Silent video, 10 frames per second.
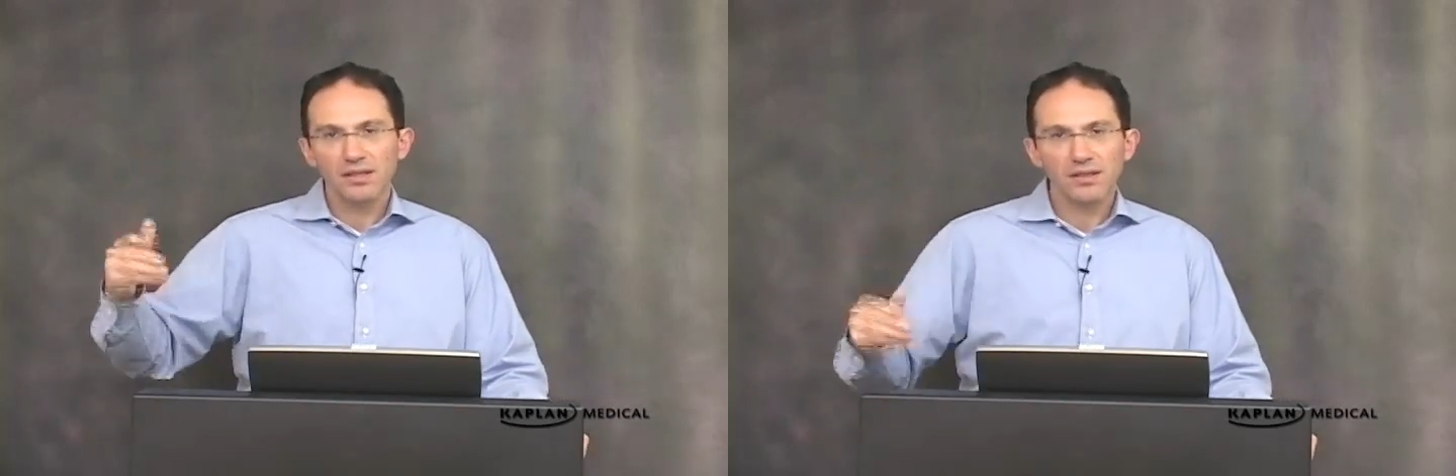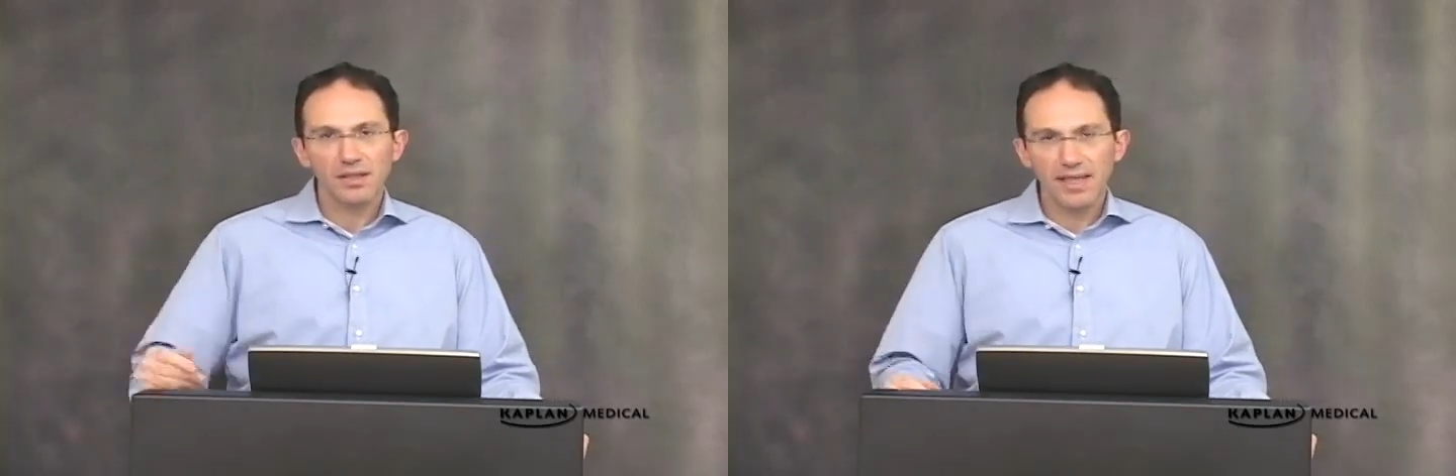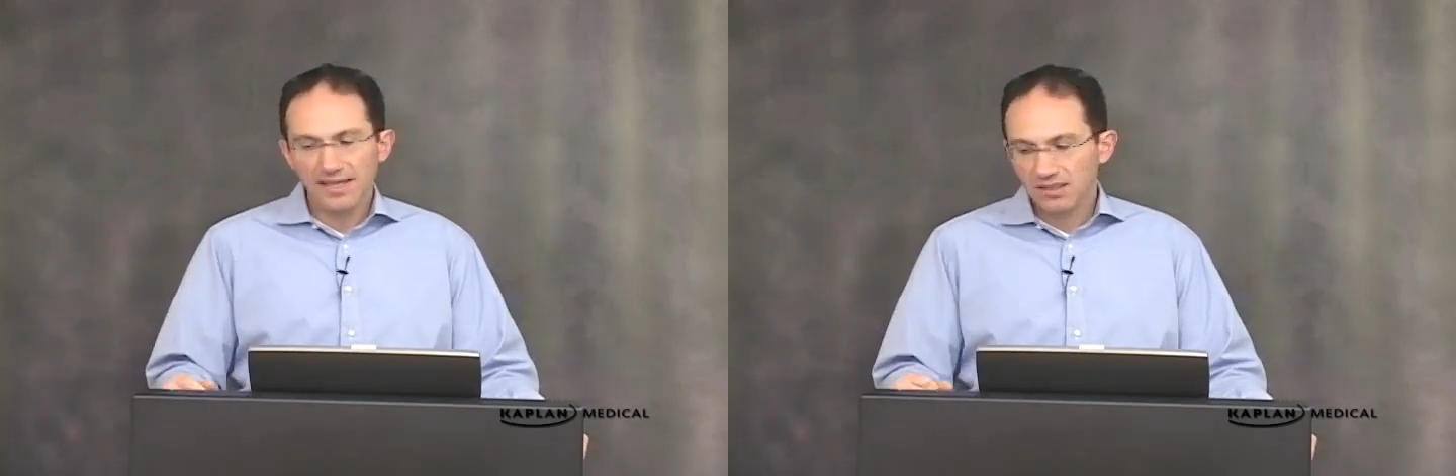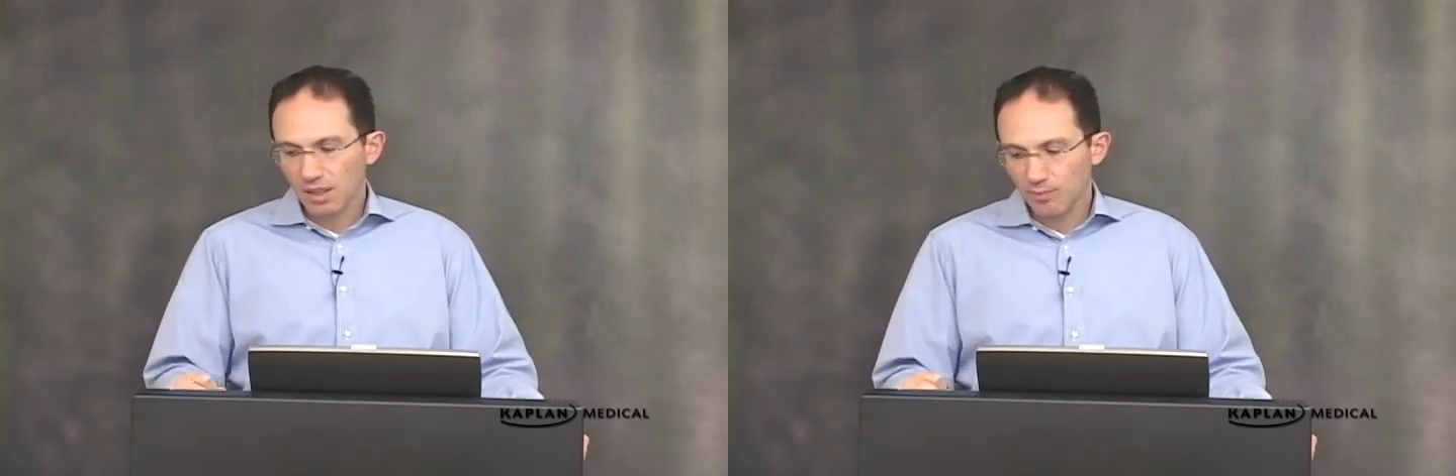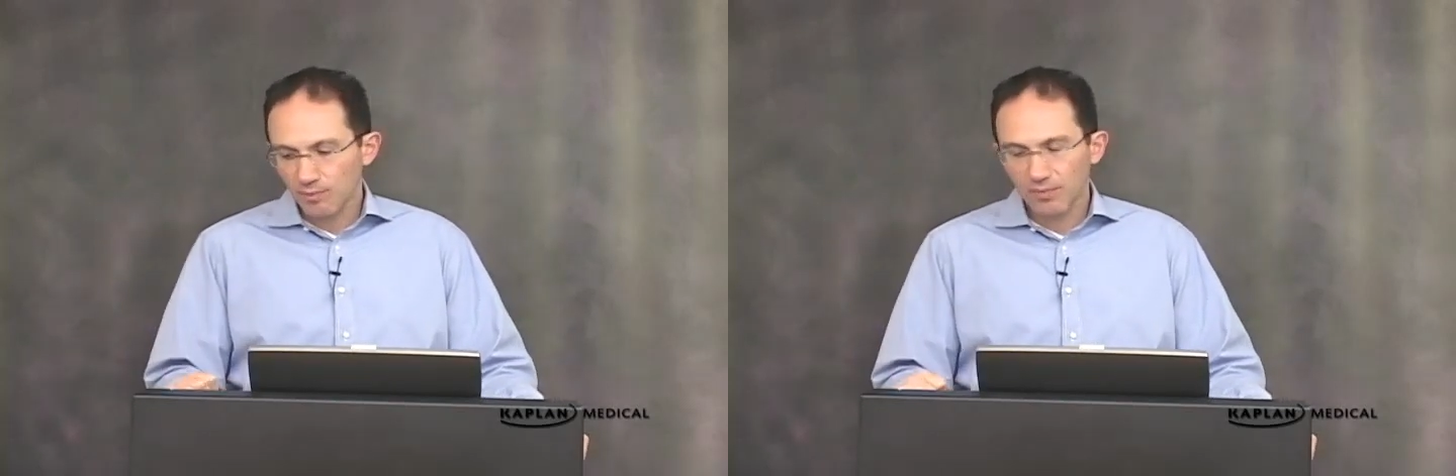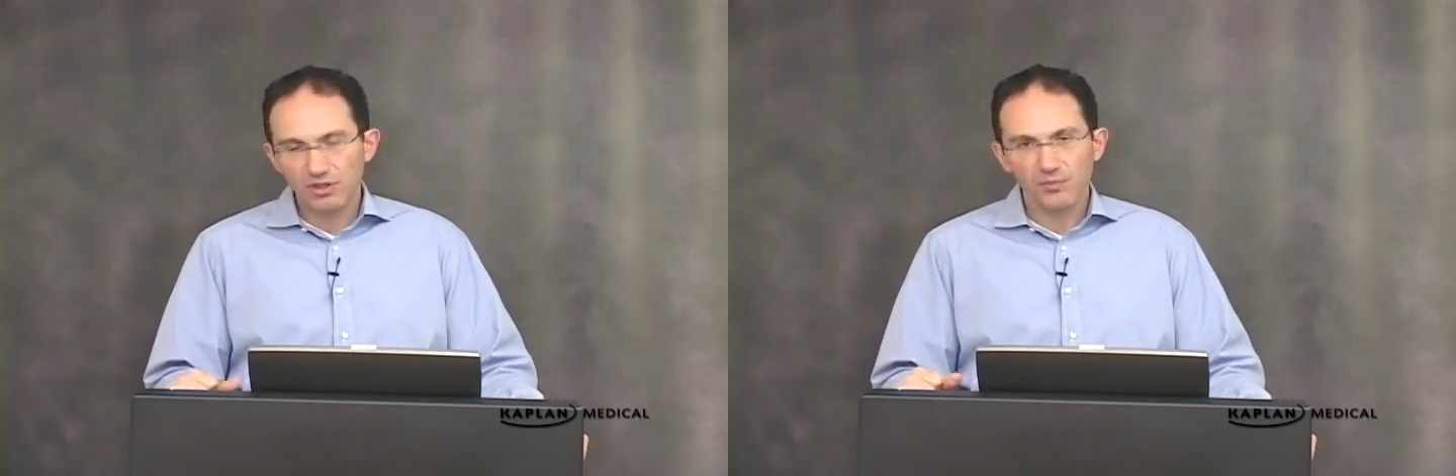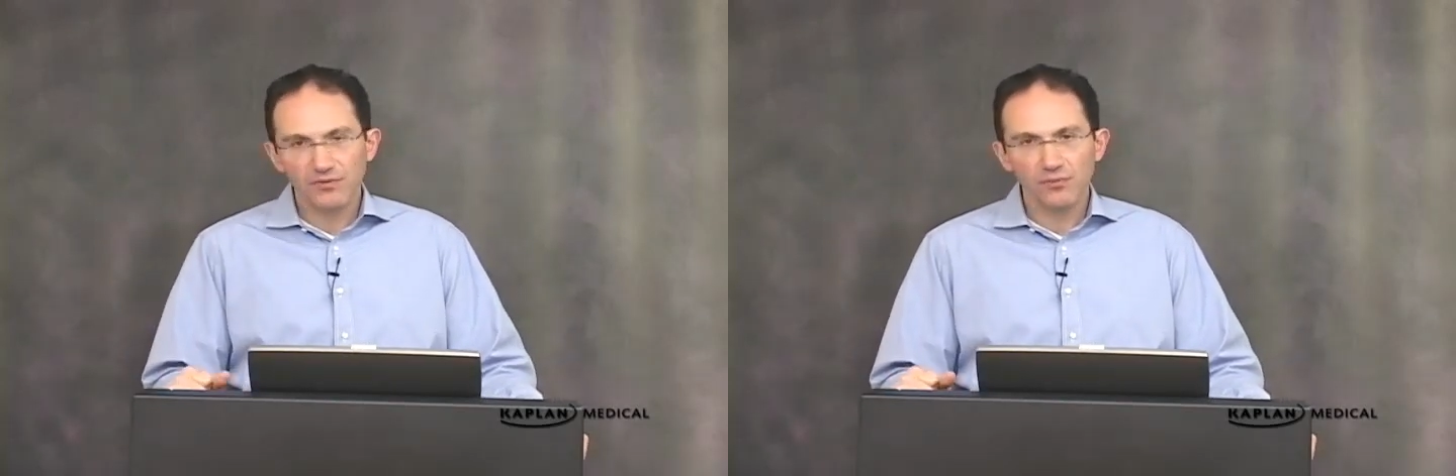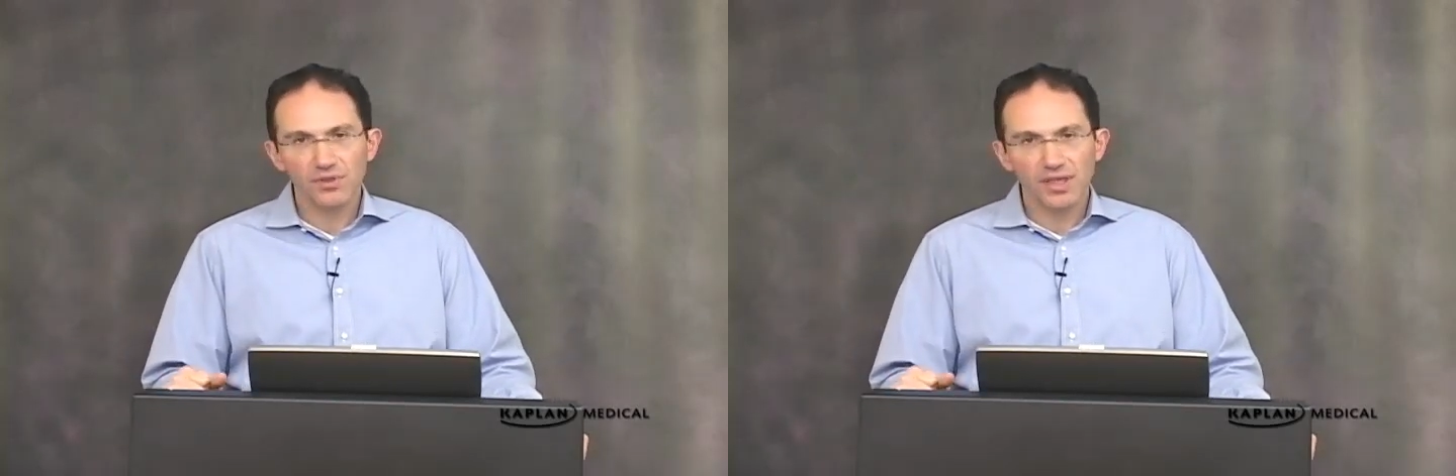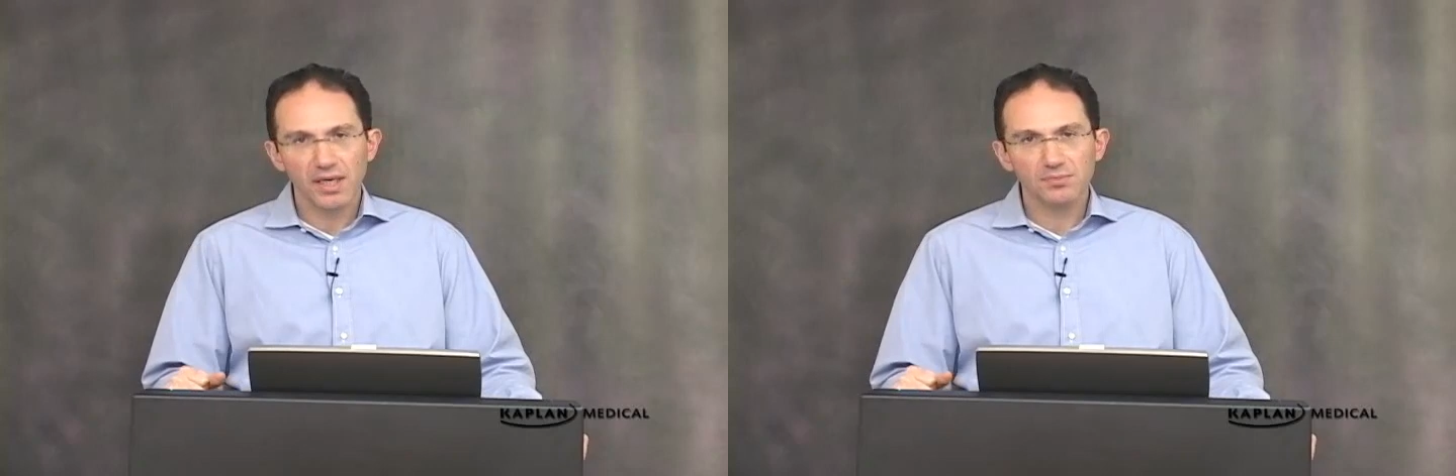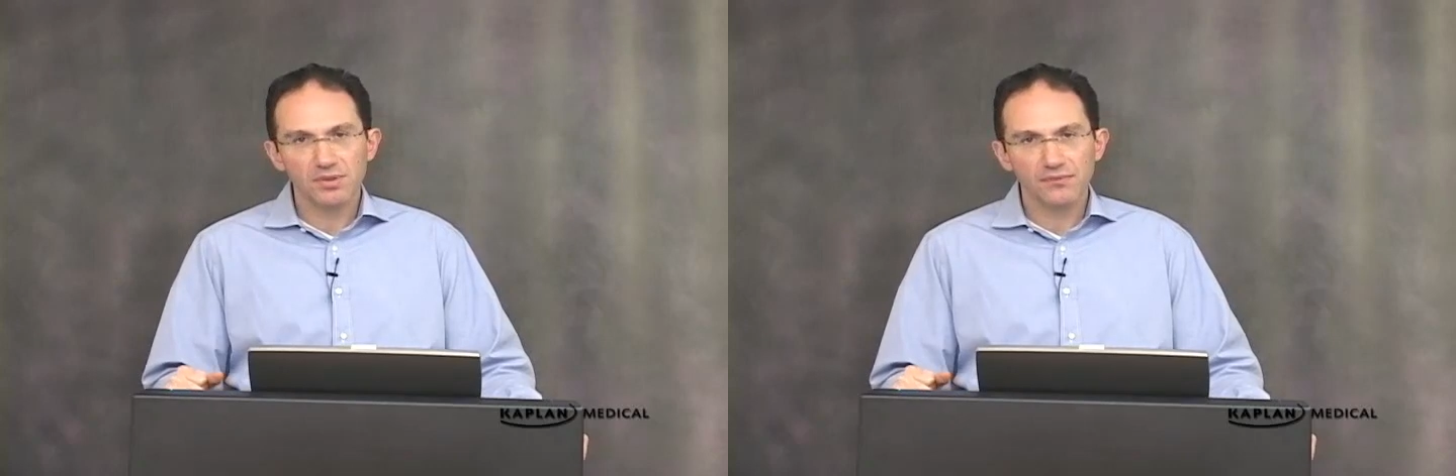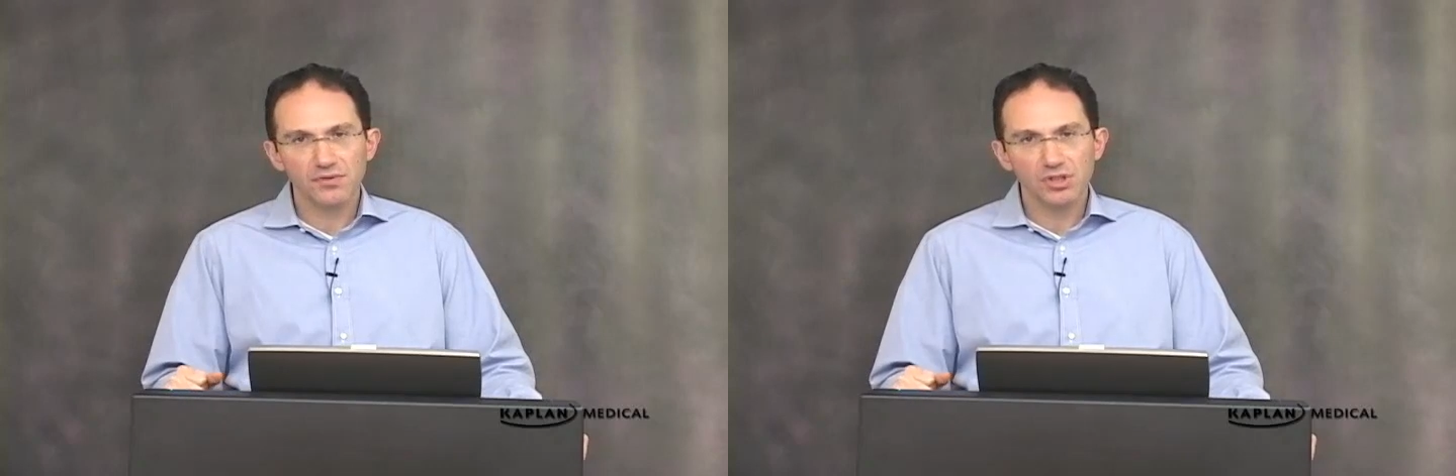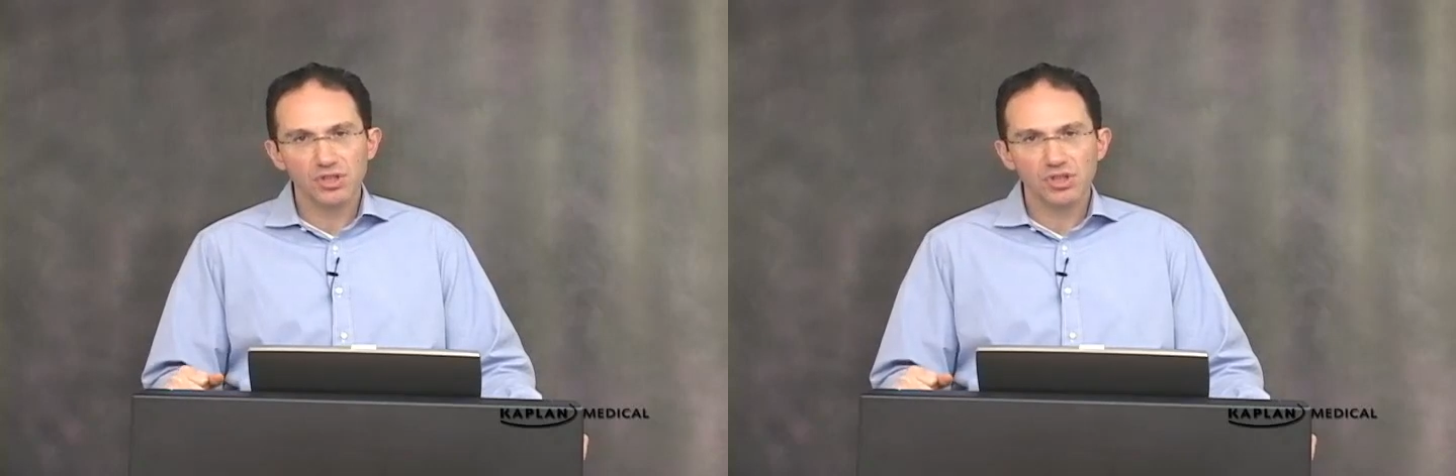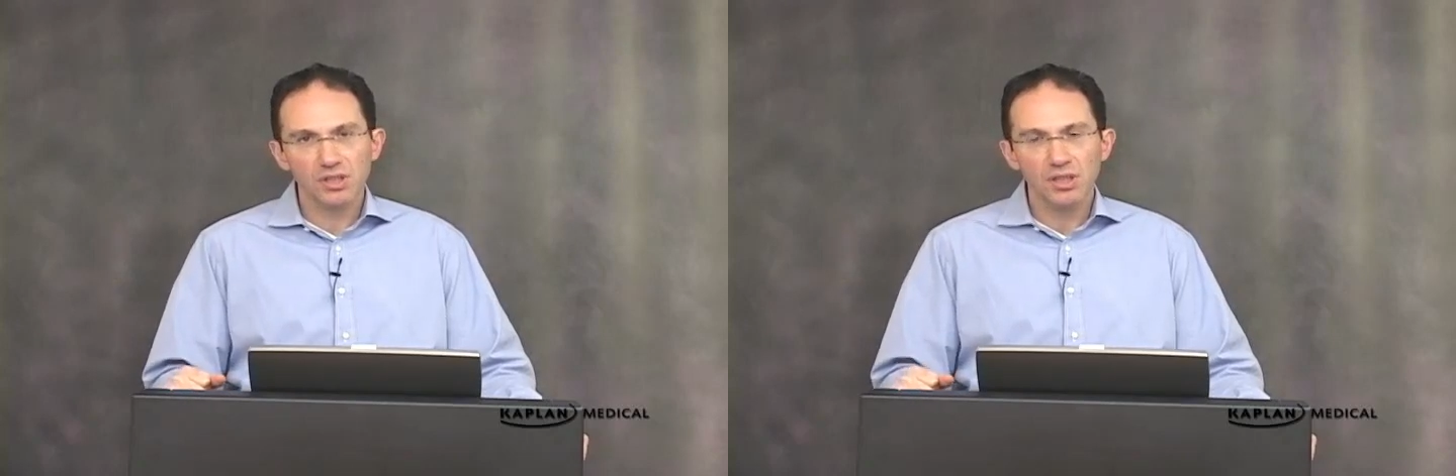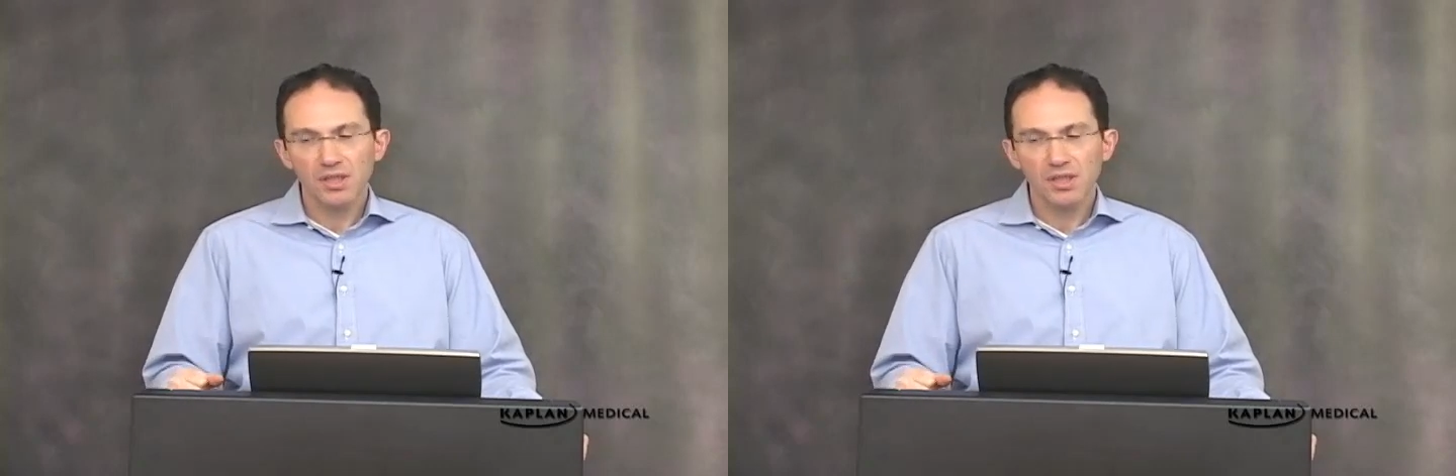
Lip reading: the last couple of months before they come to the physician,